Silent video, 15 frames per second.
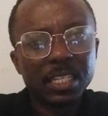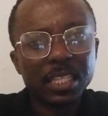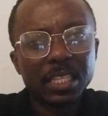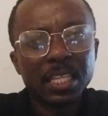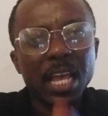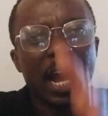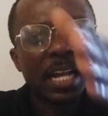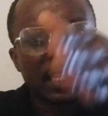
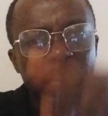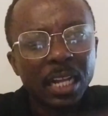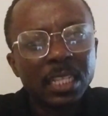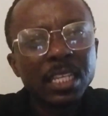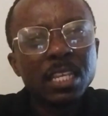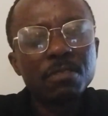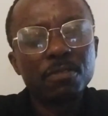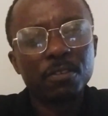the
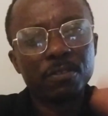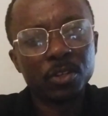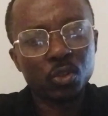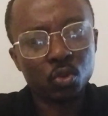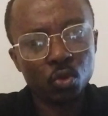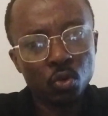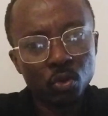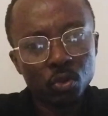underneath of a
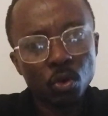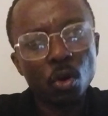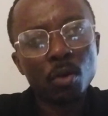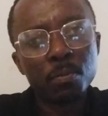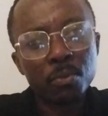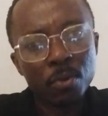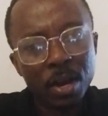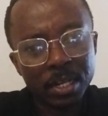stone,
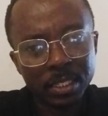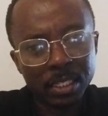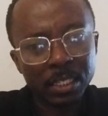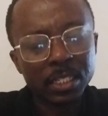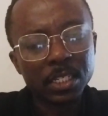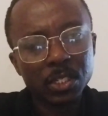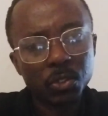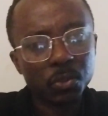Obuasi.
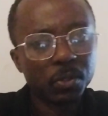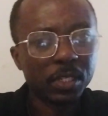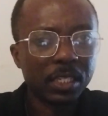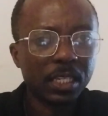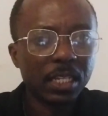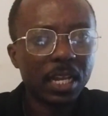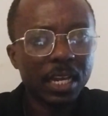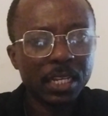So it's
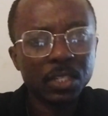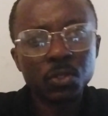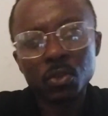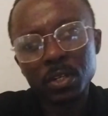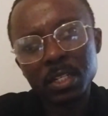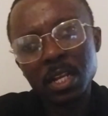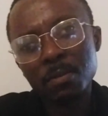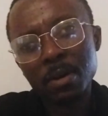either he's
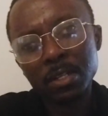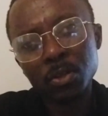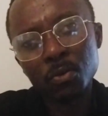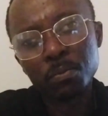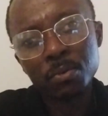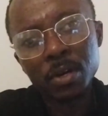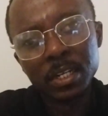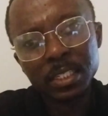talking about
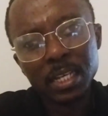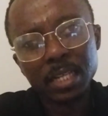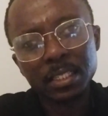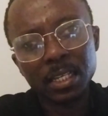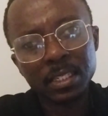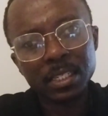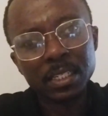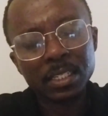Obuasi as a
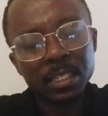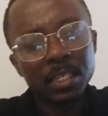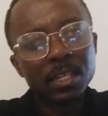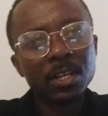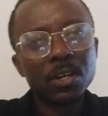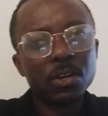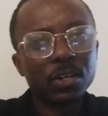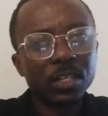city
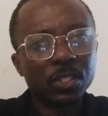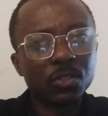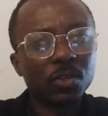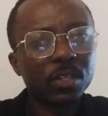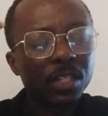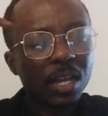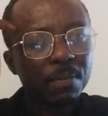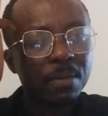or he's
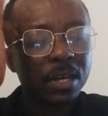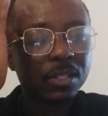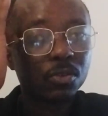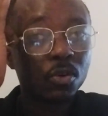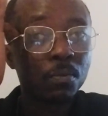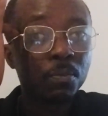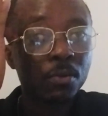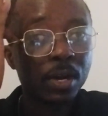talking about
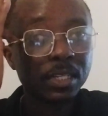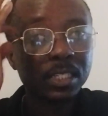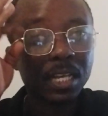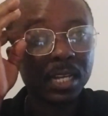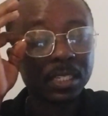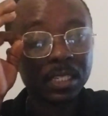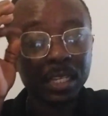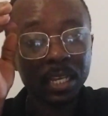Obuasi
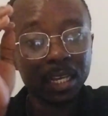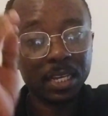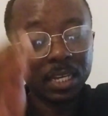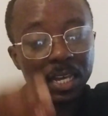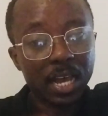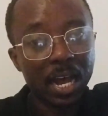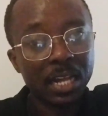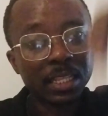as the
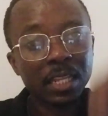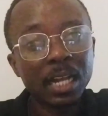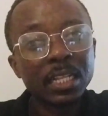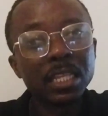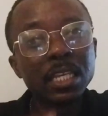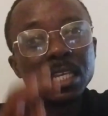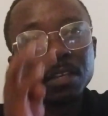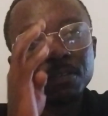
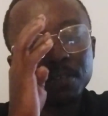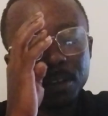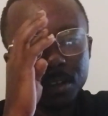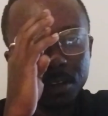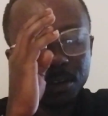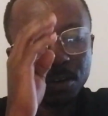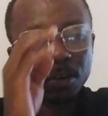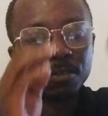underneath
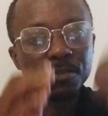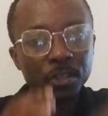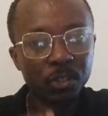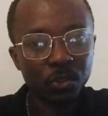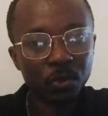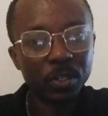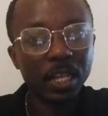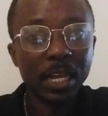of a
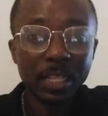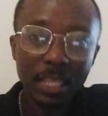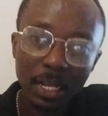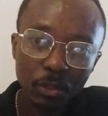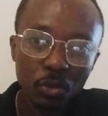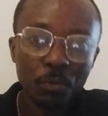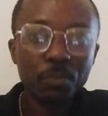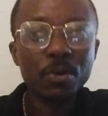stone. And that
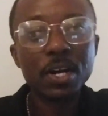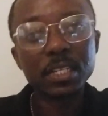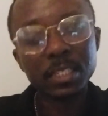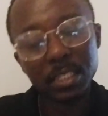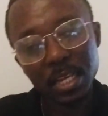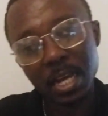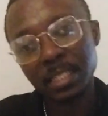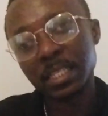
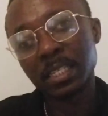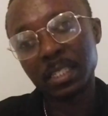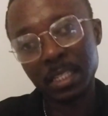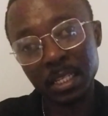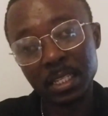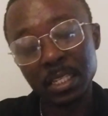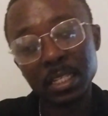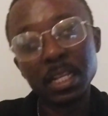Obuasi as a
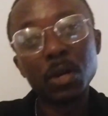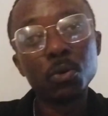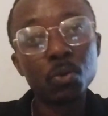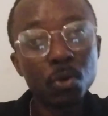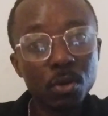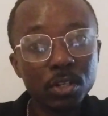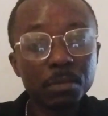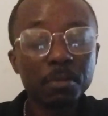city, the
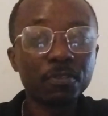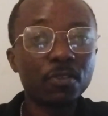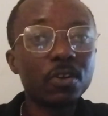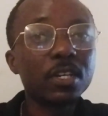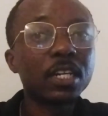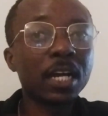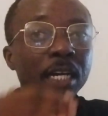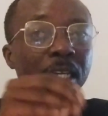gold, before
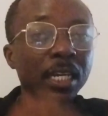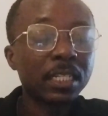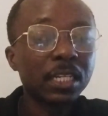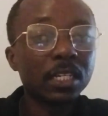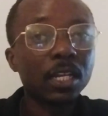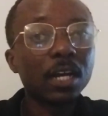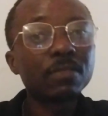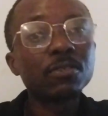you can get
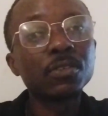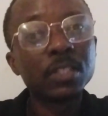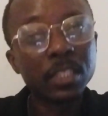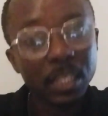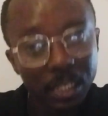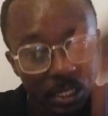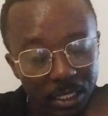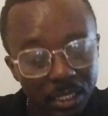it, you have to
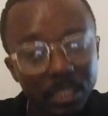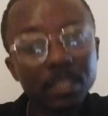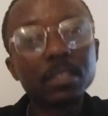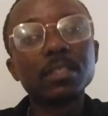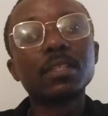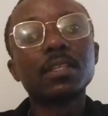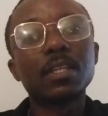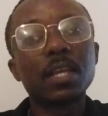dig
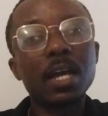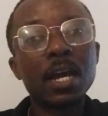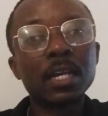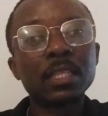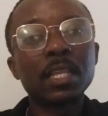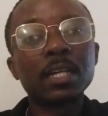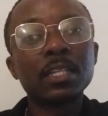under